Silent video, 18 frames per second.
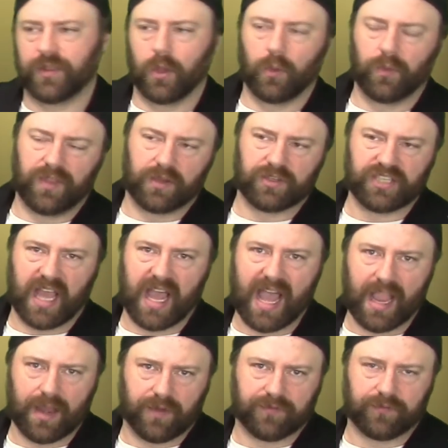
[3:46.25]
though there's a
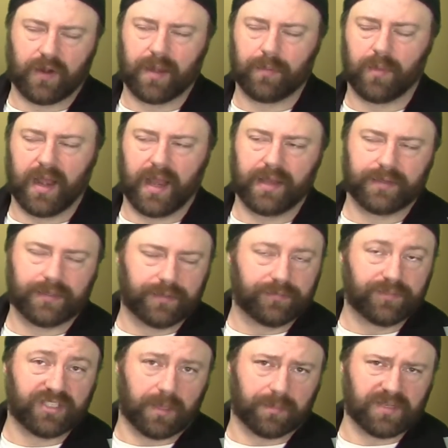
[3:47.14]
higher frame rate
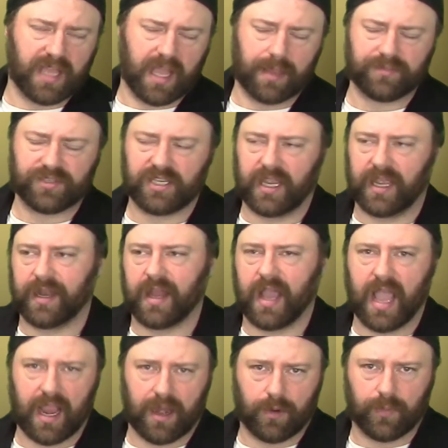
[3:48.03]
sometimes and a
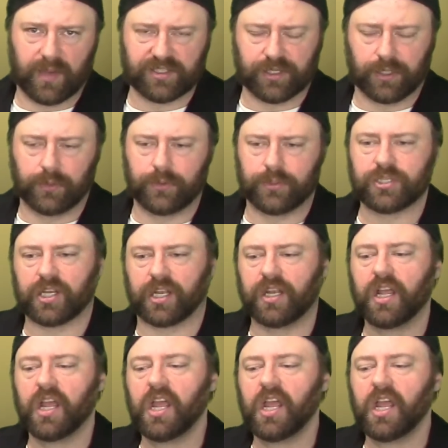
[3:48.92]
higher resolution.